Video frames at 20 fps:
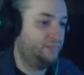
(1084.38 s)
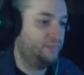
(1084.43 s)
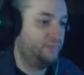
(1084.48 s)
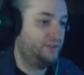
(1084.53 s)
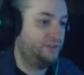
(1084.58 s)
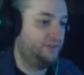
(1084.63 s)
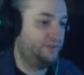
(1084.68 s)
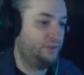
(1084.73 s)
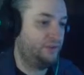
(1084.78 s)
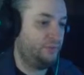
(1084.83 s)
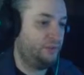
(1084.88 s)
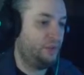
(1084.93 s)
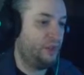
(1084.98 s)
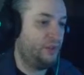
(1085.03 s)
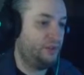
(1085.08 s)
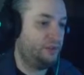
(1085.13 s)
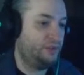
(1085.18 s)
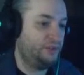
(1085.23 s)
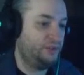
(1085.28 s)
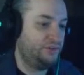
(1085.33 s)
Listen, we
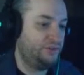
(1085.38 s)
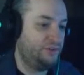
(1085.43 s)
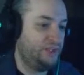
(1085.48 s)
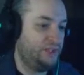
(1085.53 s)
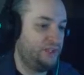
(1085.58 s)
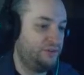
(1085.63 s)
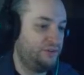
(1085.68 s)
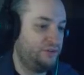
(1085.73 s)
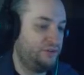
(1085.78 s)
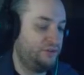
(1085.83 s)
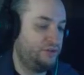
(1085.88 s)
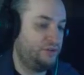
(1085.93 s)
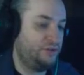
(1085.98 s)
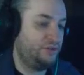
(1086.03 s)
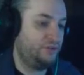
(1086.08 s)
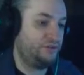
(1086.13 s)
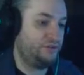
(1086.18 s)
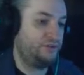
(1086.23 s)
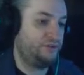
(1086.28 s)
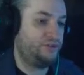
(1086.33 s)
all understand you're,
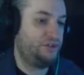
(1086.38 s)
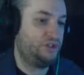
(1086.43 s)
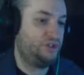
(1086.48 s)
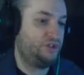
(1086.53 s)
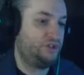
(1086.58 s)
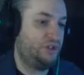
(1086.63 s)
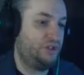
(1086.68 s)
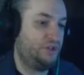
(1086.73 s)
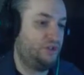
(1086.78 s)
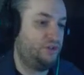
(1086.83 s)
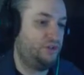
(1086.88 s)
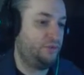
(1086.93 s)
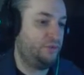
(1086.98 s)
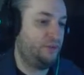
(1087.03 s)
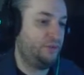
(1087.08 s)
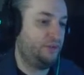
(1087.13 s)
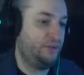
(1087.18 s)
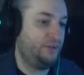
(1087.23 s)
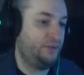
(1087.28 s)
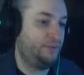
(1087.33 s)
you're just trying to do what
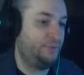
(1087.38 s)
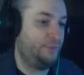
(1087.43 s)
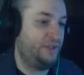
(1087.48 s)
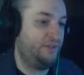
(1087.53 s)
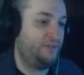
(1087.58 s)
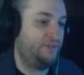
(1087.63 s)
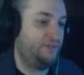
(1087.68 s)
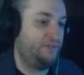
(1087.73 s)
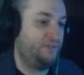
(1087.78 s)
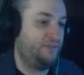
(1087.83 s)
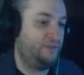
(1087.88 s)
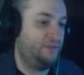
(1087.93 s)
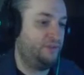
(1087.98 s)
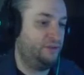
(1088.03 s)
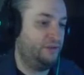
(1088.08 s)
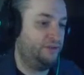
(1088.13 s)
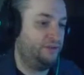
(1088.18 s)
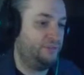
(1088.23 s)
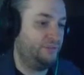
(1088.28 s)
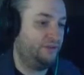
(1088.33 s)
you think is best for the
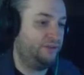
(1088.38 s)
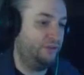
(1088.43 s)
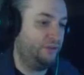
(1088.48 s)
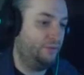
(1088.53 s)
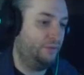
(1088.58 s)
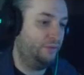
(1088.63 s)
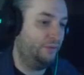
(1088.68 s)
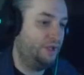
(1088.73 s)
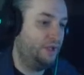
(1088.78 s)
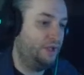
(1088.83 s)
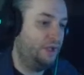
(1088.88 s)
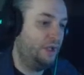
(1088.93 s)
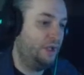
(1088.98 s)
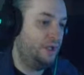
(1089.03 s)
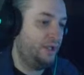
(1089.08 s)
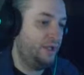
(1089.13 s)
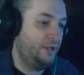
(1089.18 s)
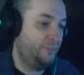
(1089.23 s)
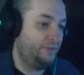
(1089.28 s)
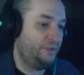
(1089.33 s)
village. We do.
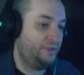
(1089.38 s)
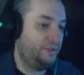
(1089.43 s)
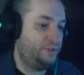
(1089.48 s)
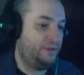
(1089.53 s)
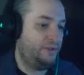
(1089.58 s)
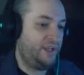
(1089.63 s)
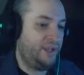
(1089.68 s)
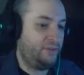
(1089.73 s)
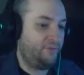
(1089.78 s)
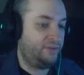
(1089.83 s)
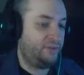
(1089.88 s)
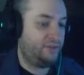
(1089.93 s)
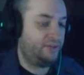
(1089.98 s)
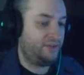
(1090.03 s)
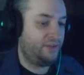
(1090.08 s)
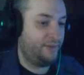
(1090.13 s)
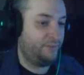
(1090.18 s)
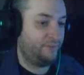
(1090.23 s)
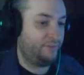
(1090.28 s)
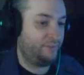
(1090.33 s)
But you're going to have to
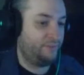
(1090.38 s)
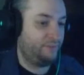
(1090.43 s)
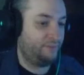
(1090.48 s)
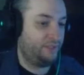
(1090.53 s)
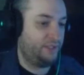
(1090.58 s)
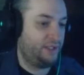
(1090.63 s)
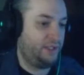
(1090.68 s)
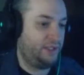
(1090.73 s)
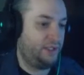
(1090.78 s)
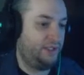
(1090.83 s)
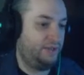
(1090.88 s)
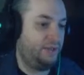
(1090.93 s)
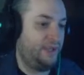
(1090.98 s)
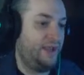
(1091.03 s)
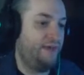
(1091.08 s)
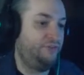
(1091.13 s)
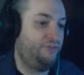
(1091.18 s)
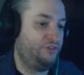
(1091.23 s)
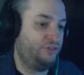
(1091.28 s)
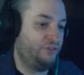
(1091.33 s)
accept... that
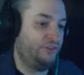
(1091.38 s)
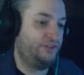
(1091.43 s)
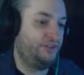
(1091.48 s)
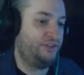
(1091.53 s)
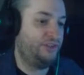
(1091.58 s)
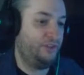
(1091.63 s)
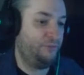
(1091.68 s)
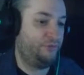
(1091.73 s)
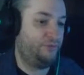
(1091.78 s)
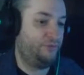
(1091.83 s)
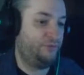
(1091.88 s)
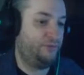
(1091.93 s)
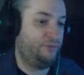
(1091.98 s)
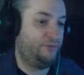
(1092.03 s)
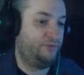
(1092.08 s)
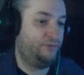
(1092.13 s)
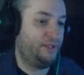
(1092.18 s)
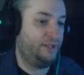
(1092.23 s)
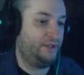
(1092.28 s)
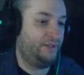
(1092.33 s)
have to accept sooner
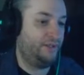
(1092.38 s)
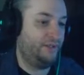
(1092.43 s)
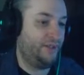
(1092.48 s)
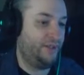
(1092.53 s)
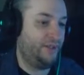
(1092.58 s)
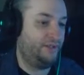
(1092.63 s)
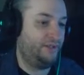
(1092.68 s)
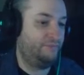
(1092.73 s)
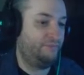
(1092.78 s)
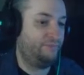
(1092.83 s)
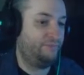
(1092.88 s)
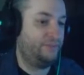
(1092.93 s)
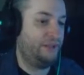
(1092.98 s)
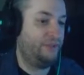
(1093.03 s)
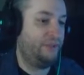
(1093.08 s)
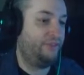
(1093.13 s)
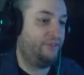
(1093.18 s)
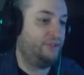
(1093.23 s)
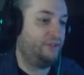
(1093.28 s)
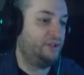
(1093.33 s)
or later that that
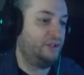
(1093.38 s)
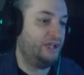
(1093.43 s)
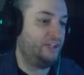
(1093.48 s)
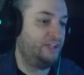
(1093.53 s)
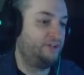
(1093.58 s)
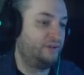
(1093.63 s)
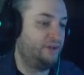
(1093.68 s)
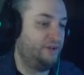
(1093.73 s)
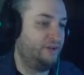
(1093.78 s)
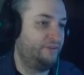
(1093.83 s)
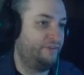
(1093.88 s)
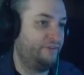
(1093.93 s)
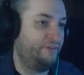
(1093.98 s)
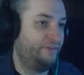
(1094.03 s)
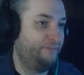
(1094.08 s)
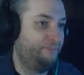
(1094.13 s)
nothing lasts forever.